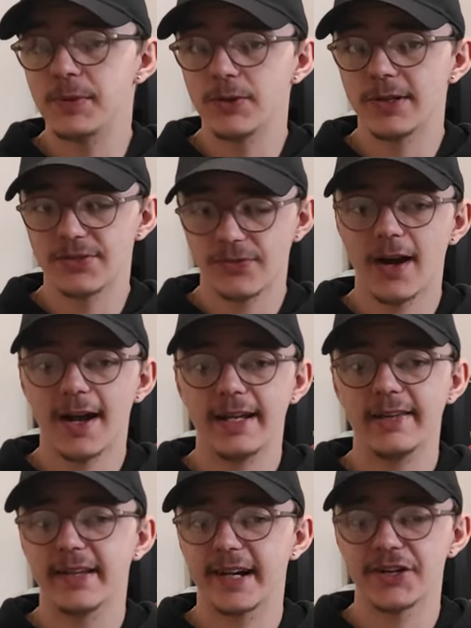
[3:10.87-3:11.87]
P U is
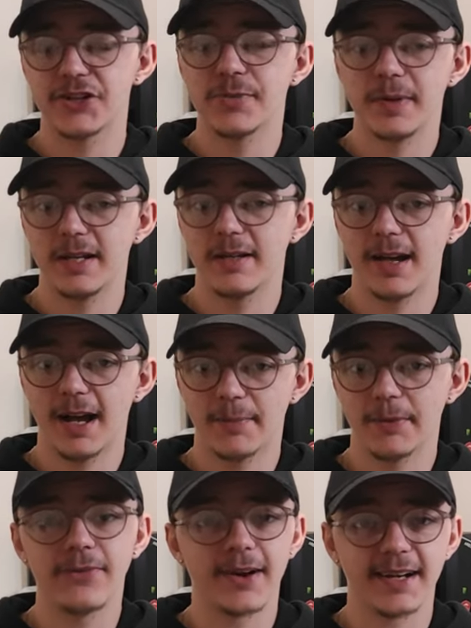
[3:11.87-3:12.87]
fine, then I should be
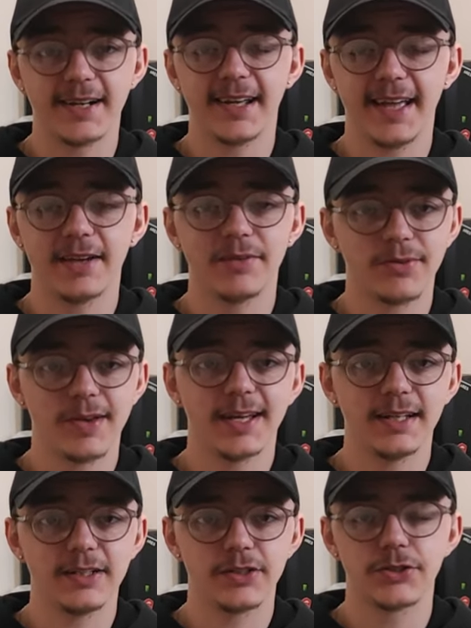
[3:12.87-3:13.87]
up and running again
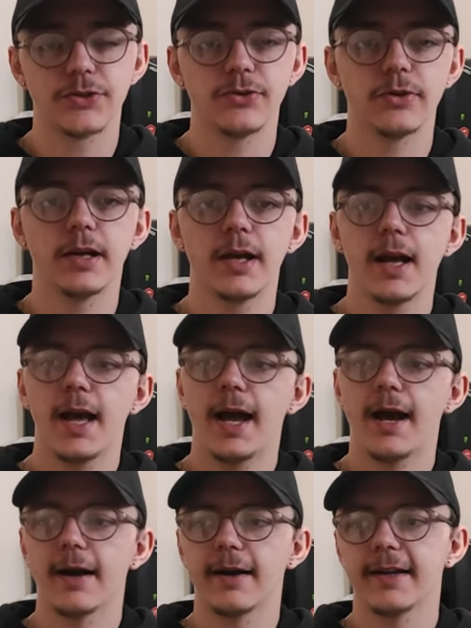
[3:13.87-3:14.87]
fairly soon.
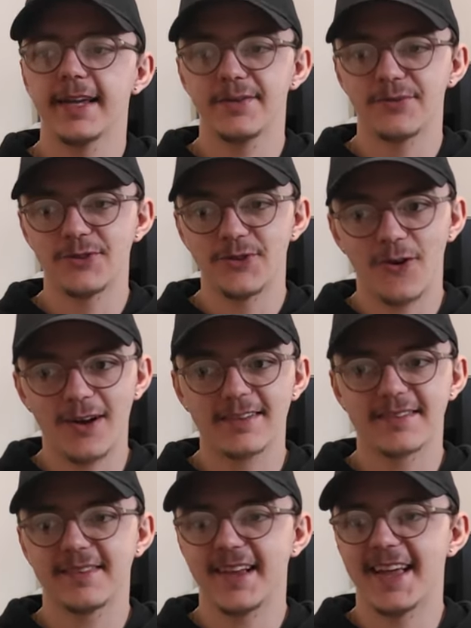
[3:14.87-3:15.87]
Uh, if
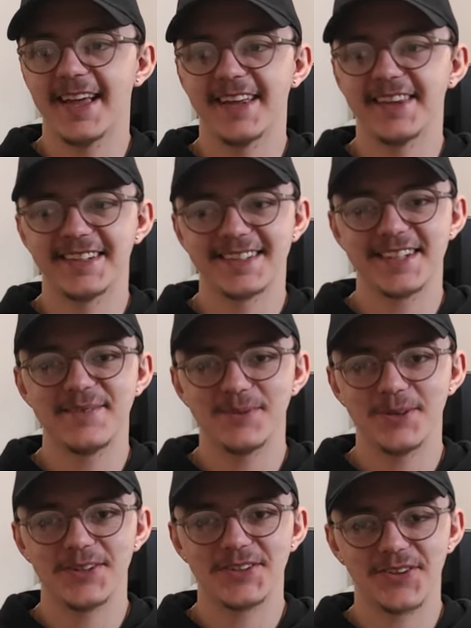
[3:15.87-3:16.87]
not, and the C
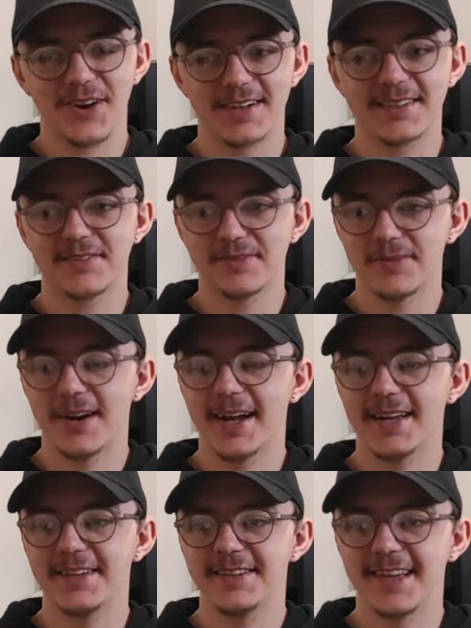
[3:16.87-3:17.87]
P U is not
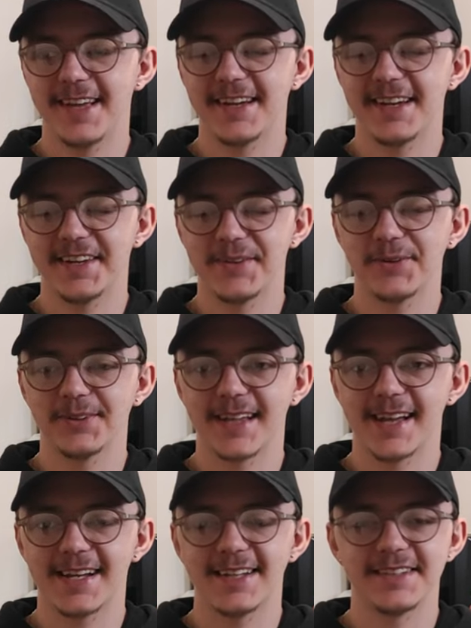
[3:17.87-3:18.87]
fine, then it will
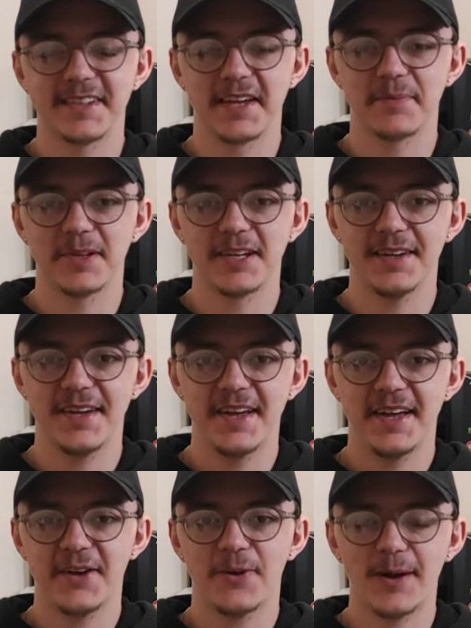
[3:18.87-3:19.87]
likely take me
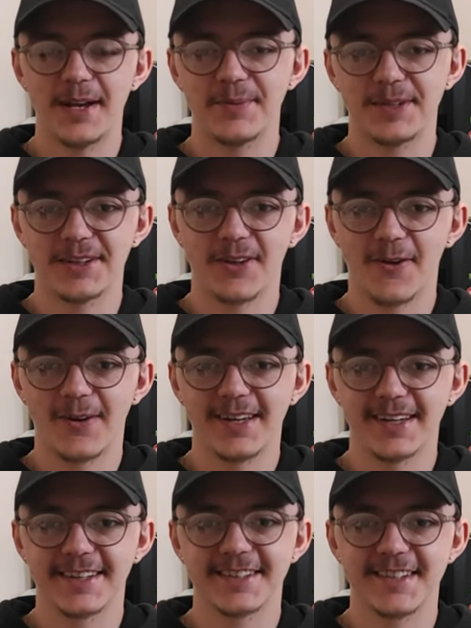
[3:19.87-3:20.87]
quite a bit
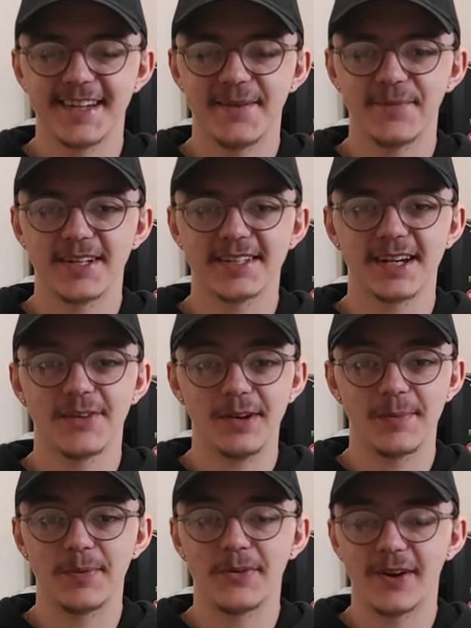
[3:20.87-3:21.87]
longer to get myself
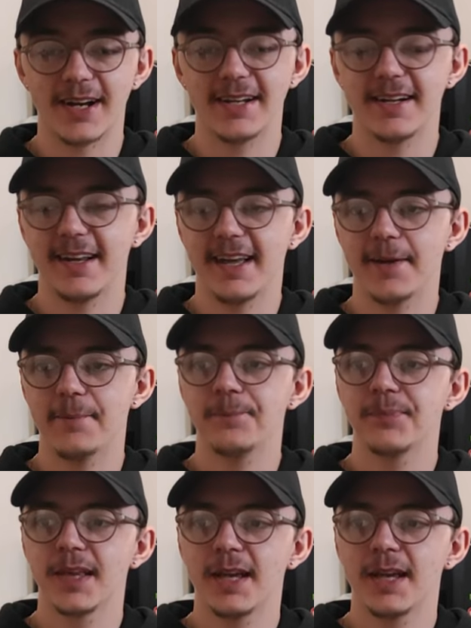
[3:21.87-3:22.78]
up and running again.